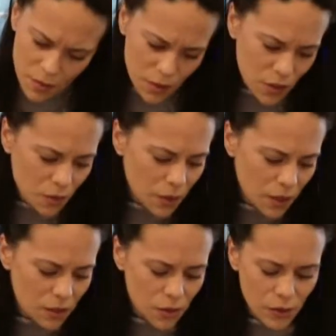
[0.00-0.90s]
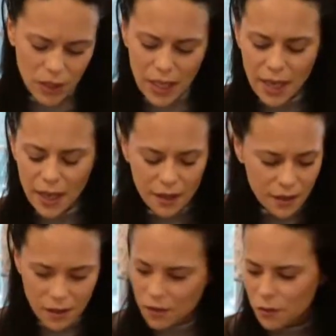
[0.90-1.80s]
So we're going to do a can
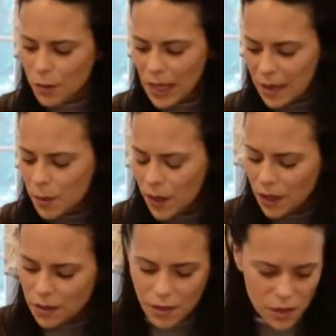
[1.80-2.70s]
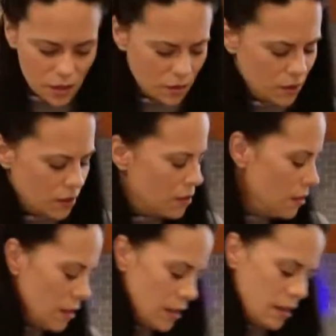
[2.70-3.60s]
of black beans,
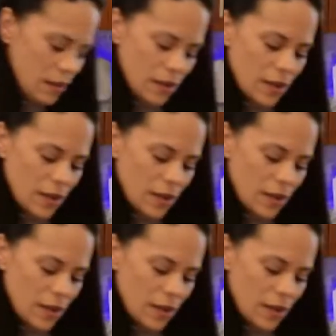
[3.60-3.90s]
a